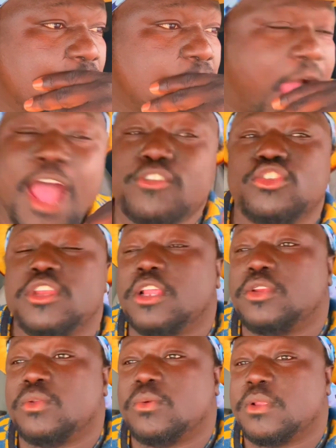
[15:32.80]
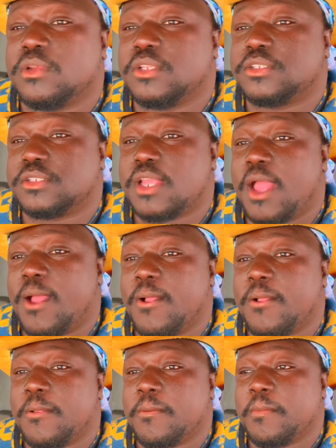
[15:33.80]
How do they do it? This is how.
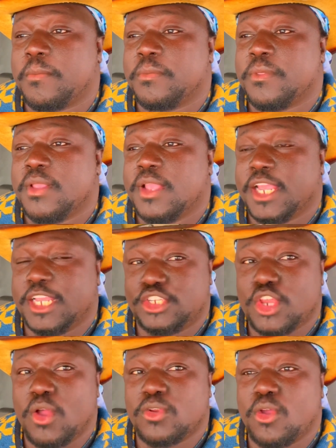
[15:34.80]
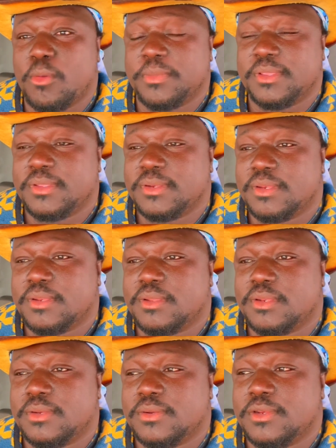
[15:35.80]
It dawned on me.
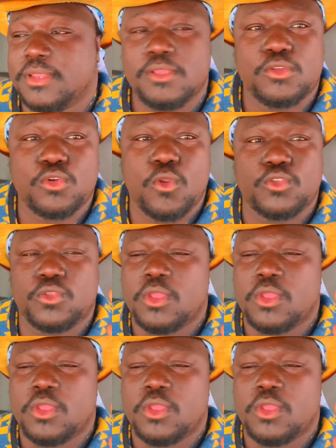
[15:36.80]
Negro.